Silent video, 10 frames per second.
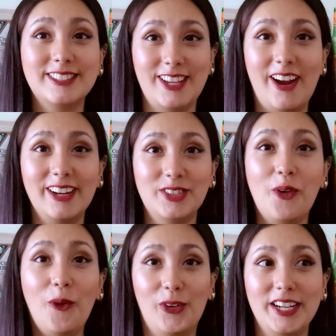dark
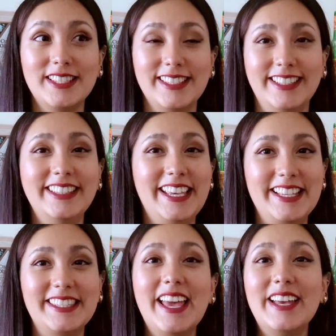horse in this